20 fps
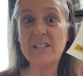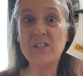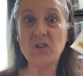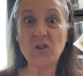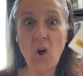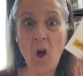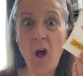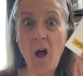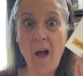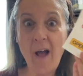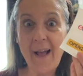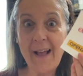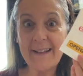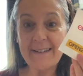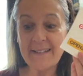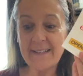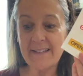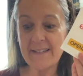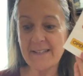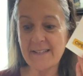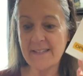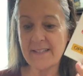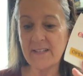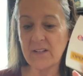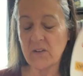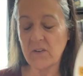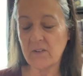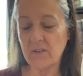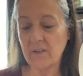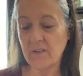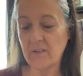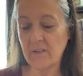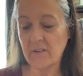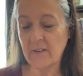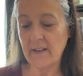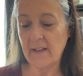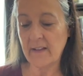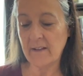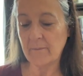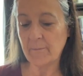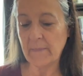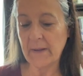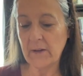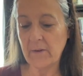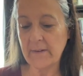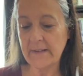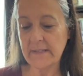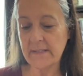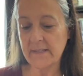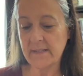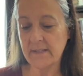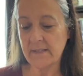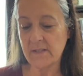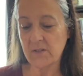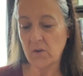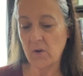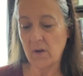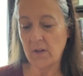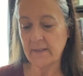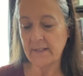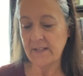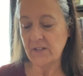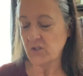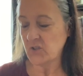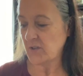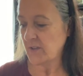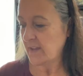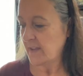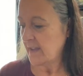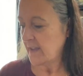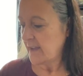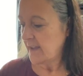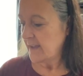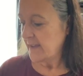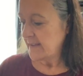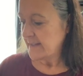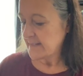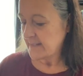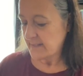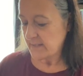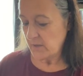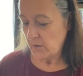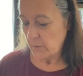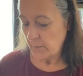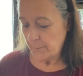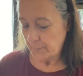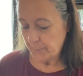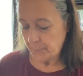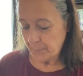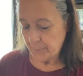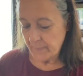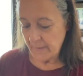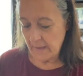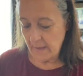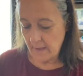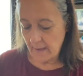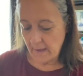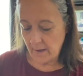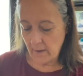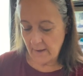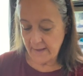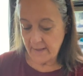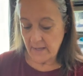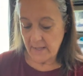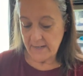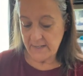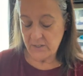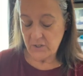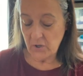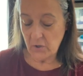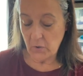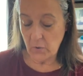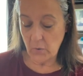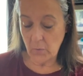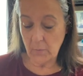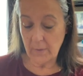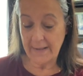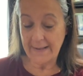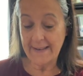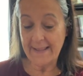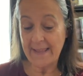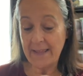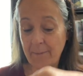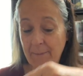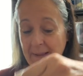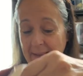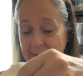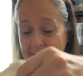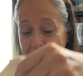not get a sticker at my grandson's college. So I got an eBay